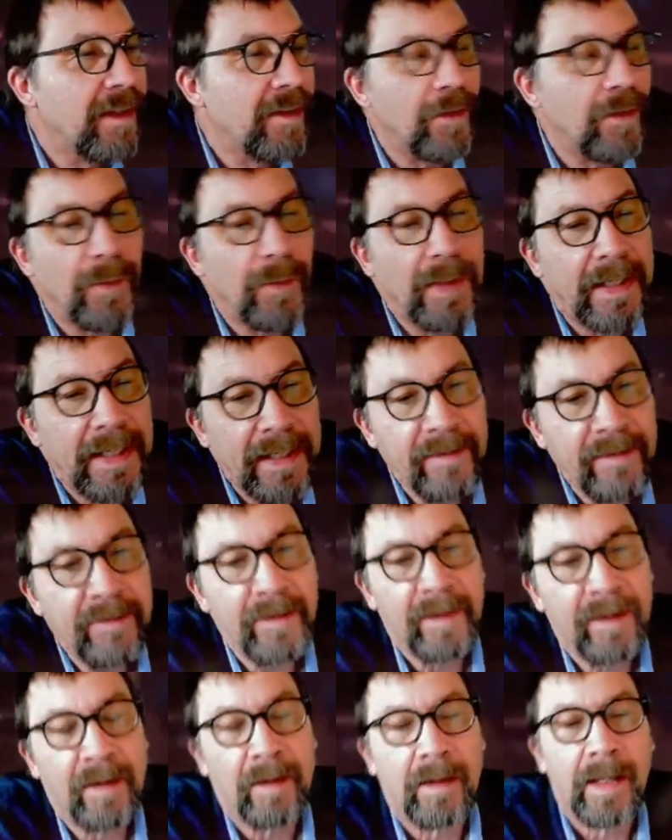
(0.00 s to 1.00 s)
So
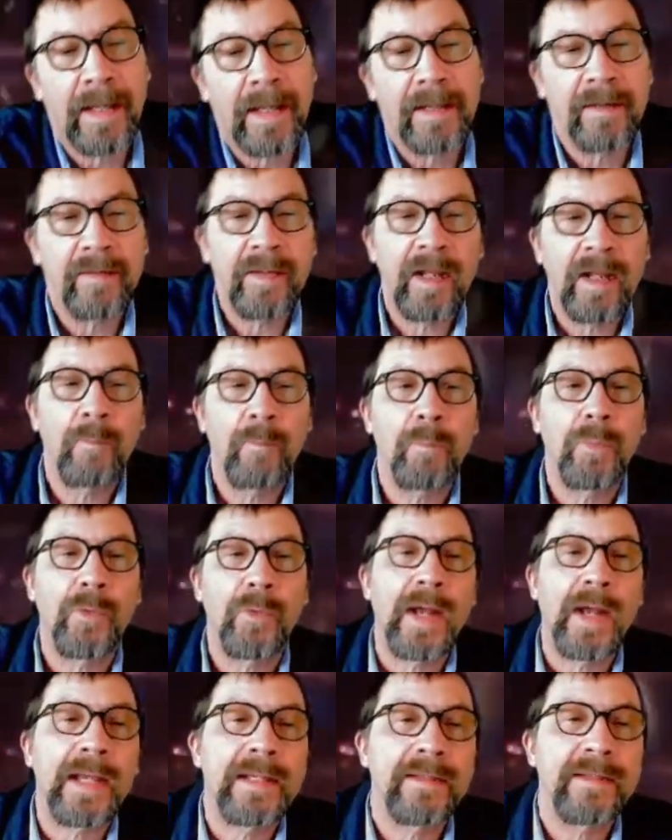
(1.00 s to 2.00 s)
incident light is how
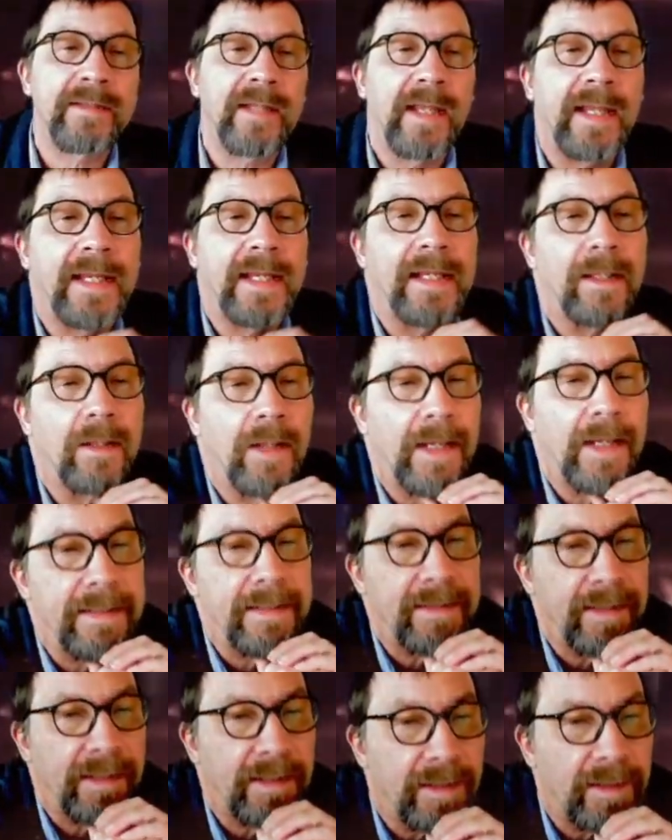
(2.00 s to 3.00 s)
bright a
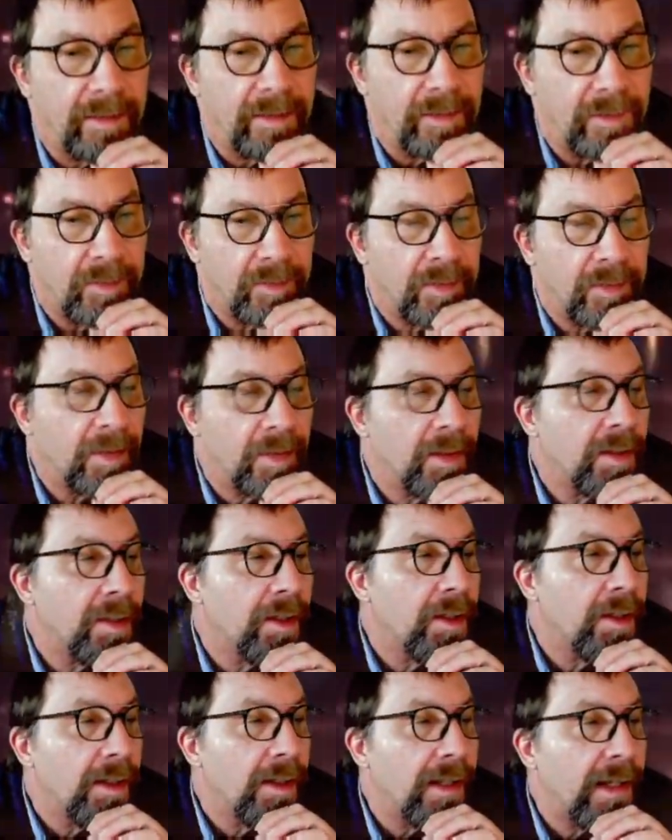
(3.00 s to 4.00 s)
light is.
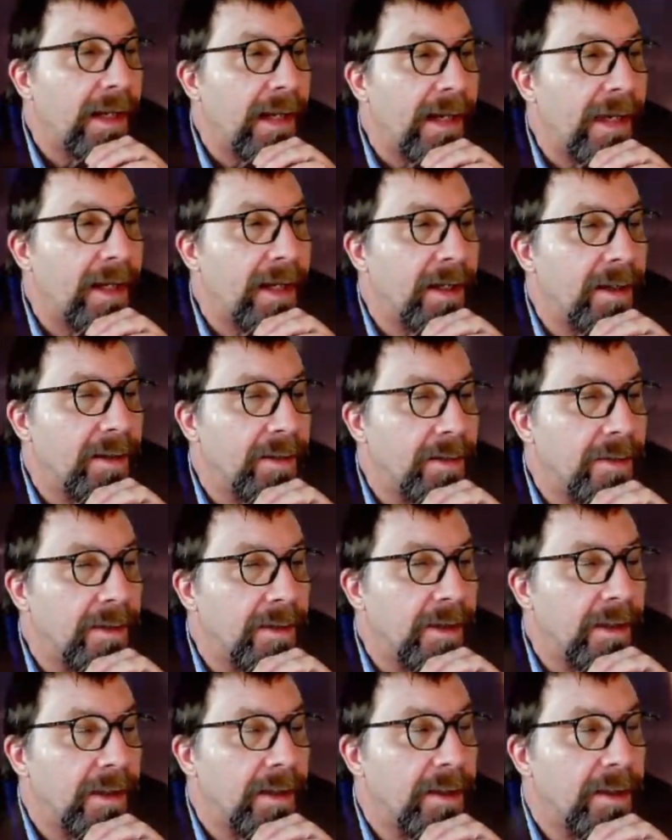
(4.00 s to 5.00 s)
And
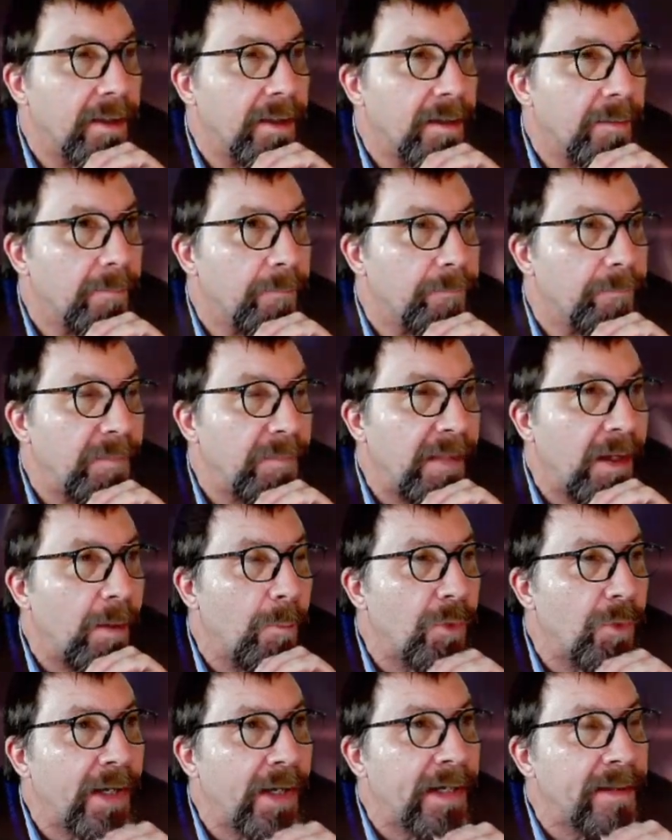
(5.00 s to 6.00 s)
how
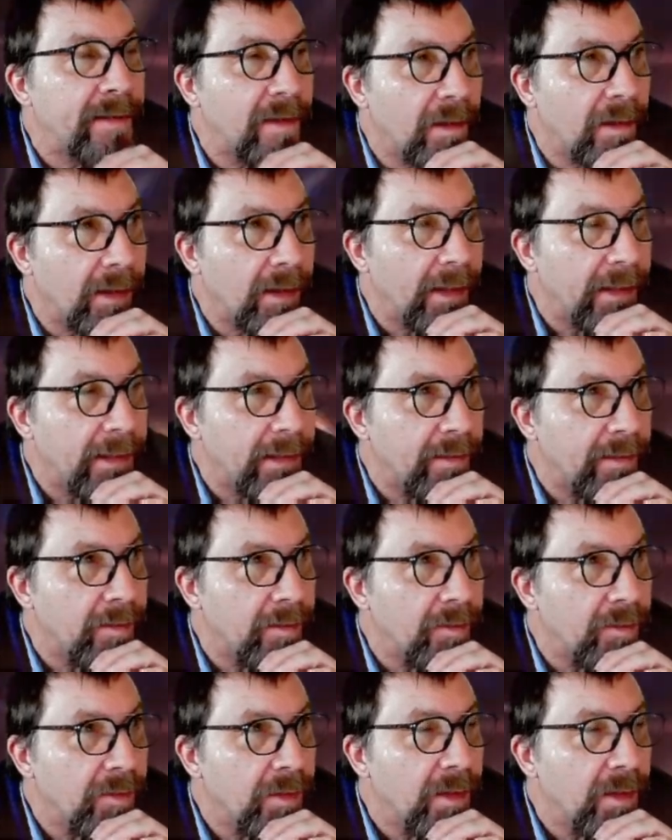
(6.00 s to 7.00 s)
bright a light
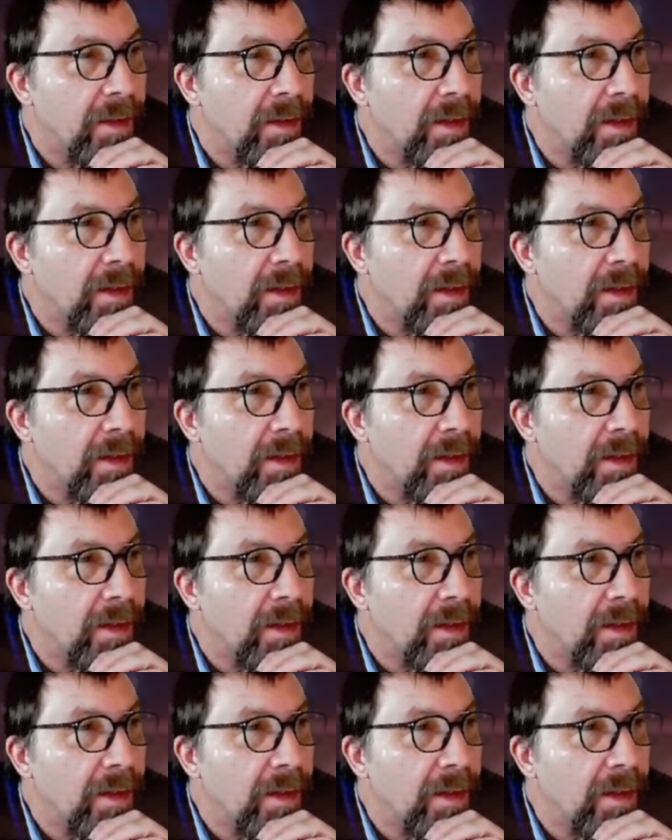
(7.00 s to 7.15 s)
is,